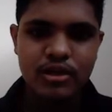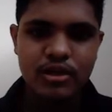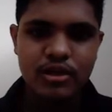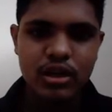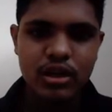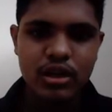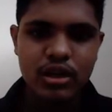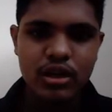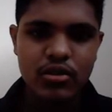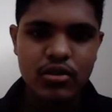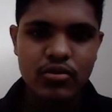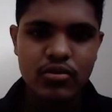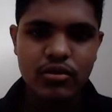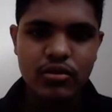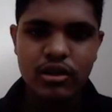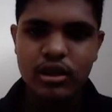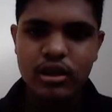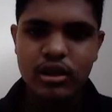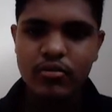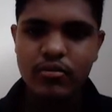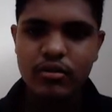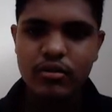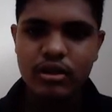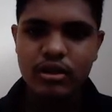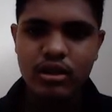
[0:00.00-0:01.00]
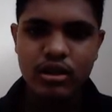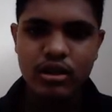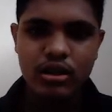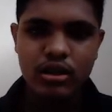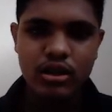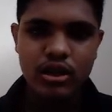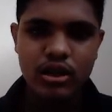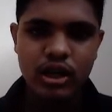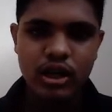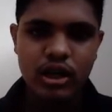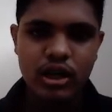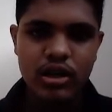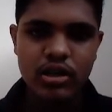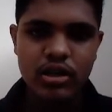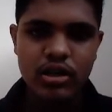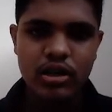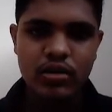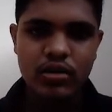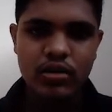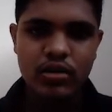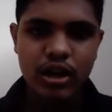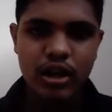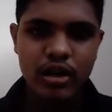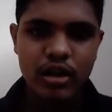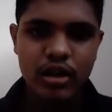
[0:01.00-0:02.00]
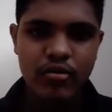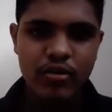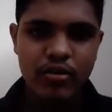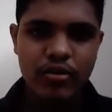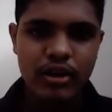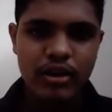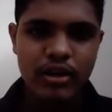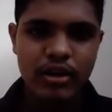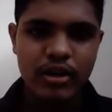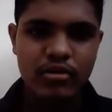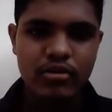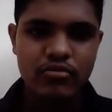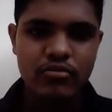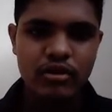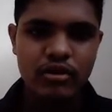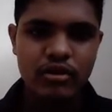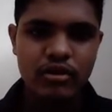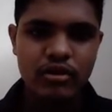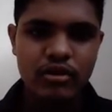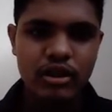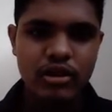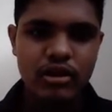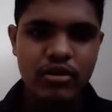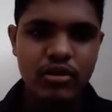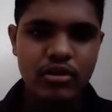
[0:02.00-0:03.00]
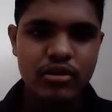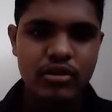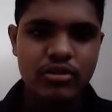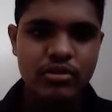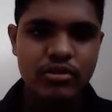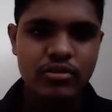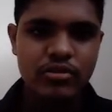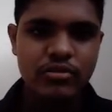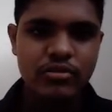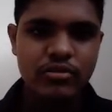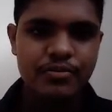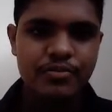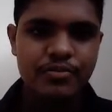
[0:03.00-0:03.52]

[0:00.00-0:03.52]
and we'll get the PIV values from that also.